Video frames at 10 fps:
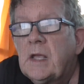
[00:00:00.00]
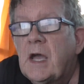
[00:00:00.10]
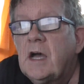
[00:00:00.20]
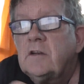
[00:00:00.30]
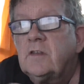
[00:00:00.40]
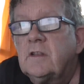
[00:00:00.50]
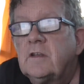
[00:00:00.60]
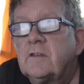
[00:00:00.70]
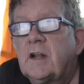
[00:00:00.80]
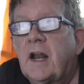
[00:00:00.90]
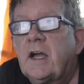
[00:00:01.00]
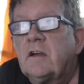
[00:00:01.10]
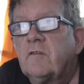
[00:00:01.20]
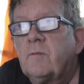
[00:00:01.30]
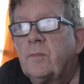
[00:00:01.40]
Add to this the
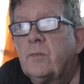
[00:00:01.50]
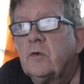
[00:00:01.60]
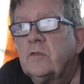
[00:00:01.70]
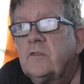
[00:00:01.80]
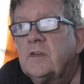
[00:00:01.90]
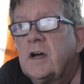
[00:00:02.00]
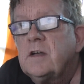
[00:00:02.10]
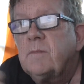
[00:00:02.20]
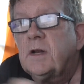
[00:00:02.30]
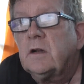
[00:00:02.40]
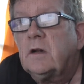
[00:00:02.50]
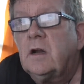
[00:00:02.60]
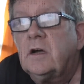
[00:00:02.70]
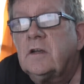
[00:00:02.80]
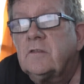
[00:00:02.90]
lack of broadside middle
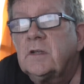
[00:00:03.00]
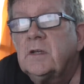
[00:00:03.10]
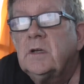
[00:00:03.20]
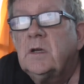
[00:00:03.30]
class